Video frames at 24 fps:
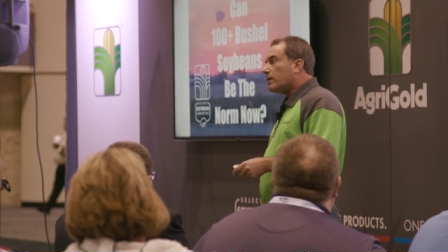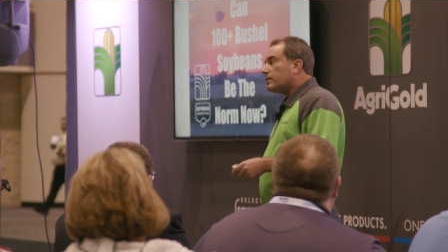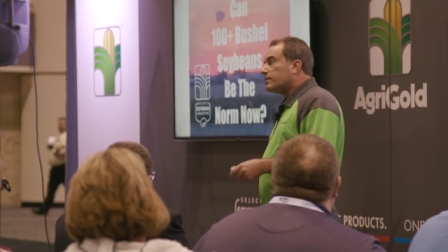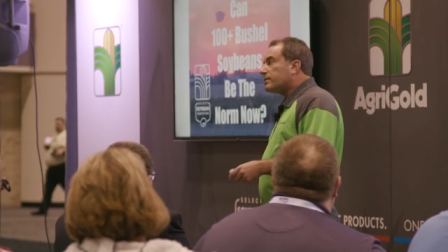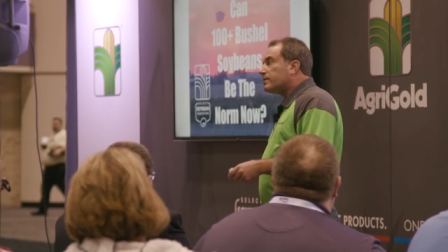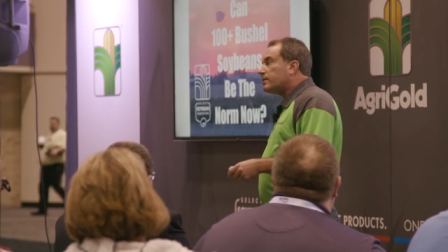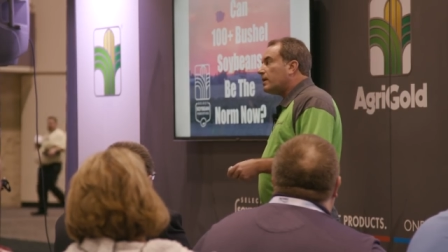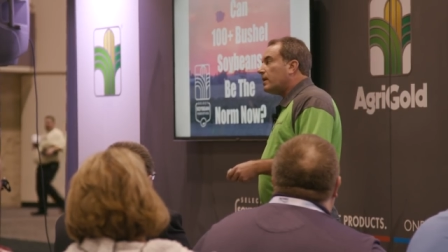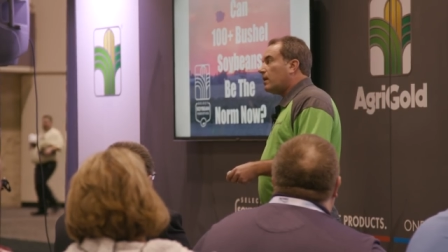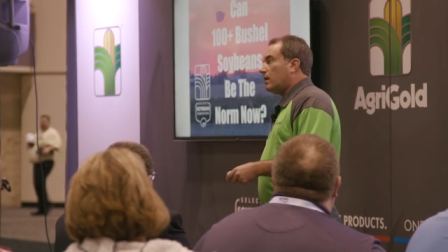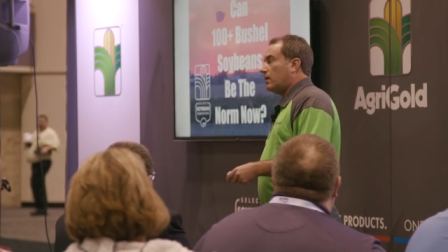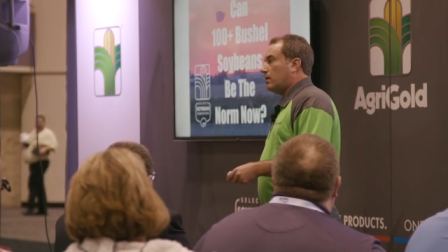
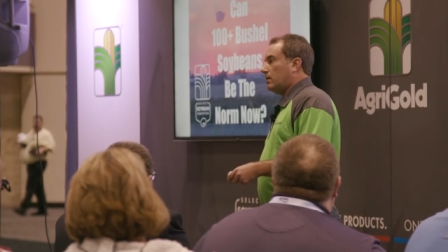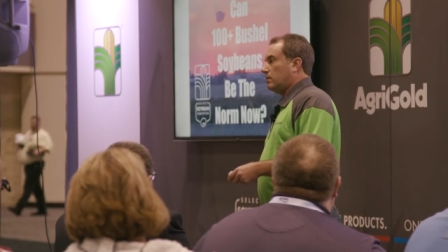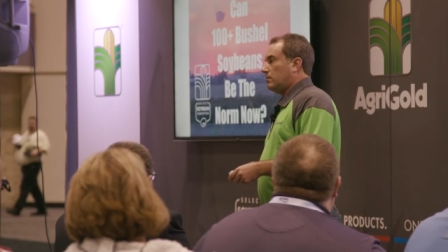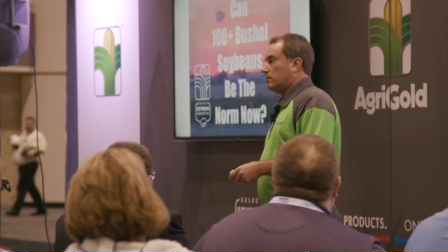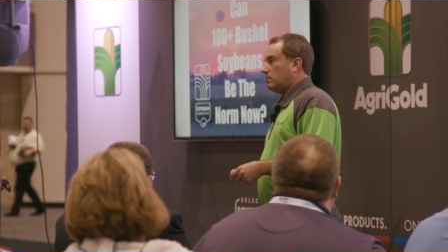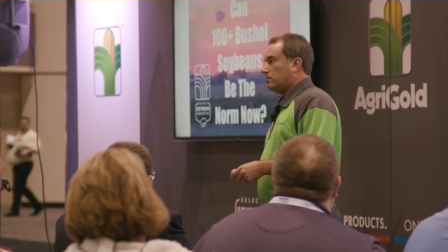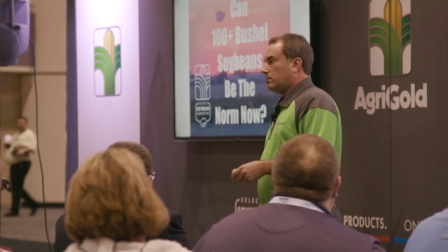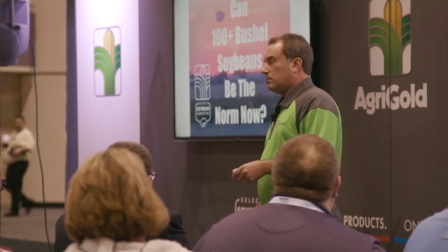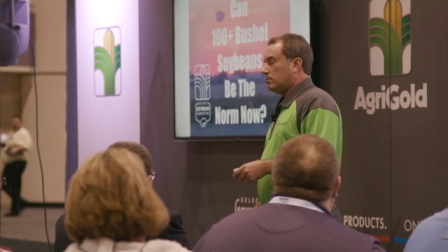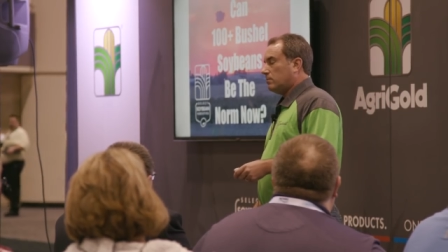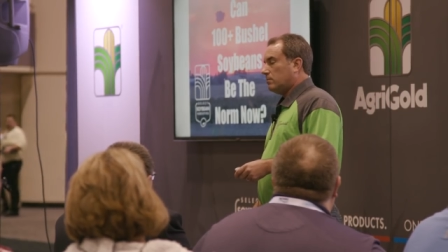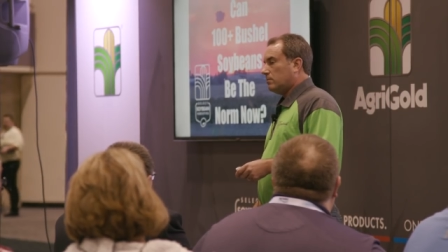
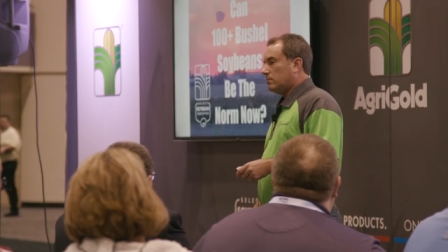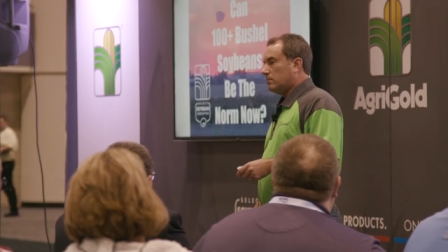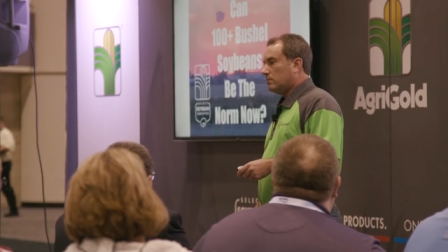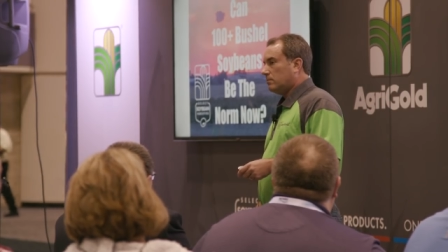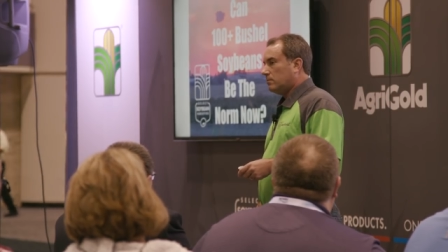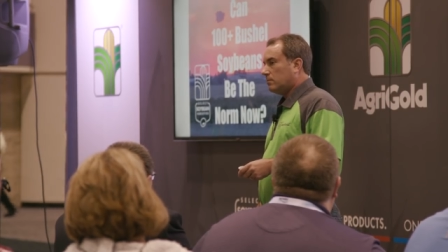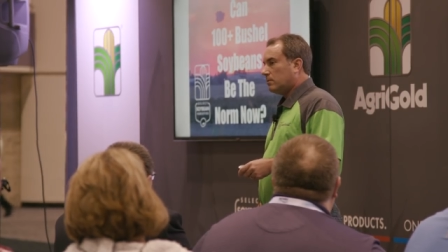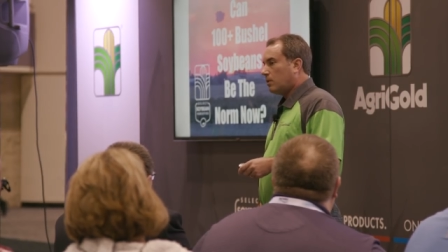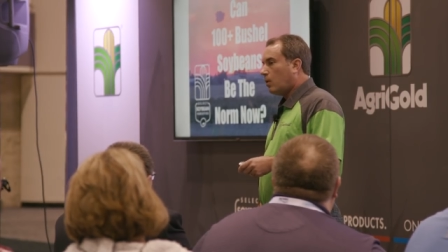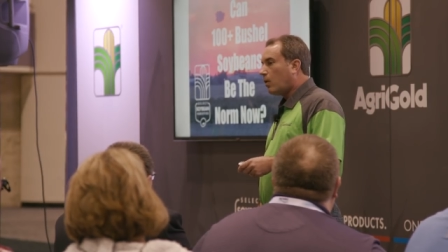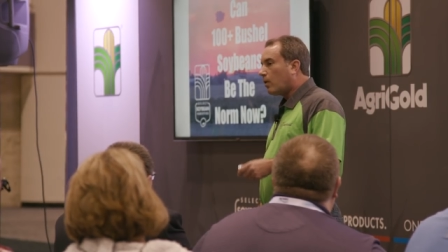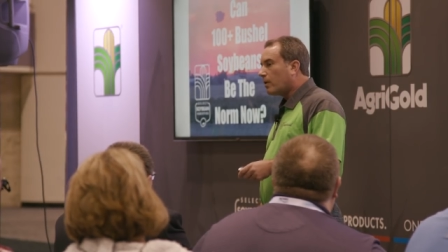
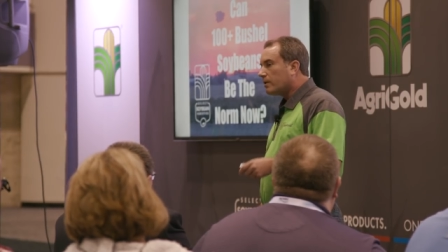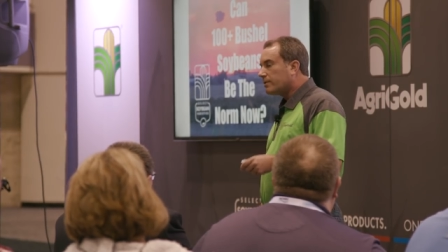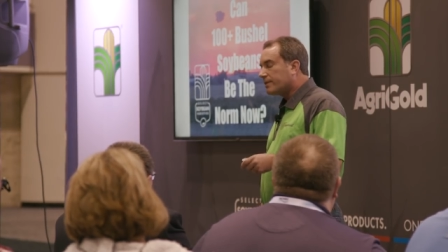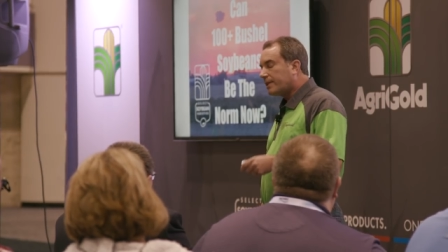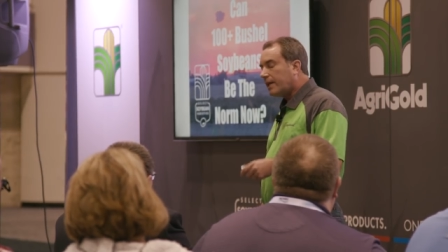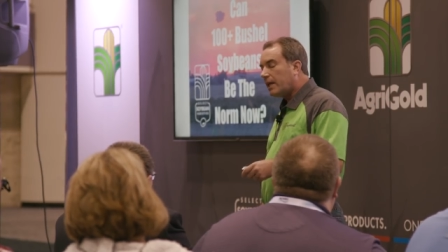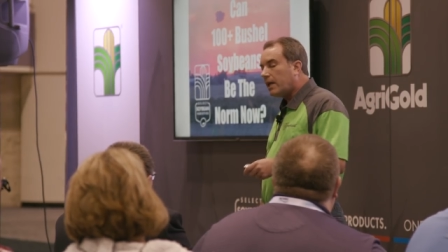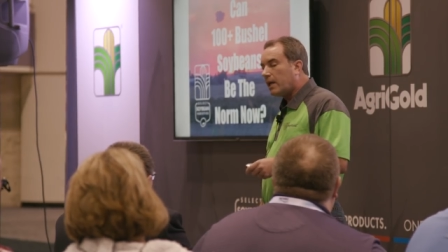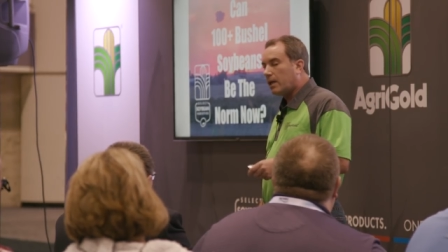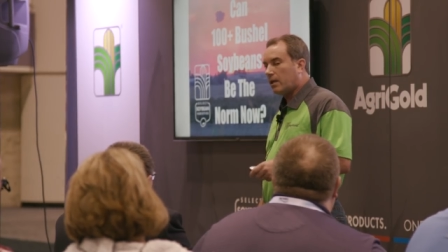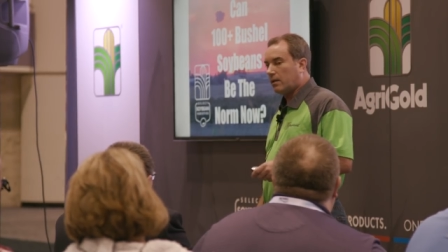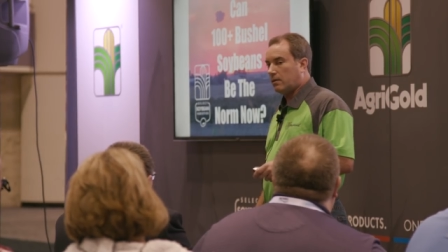is
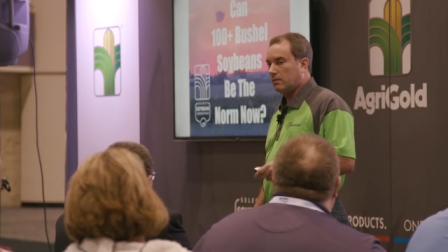king,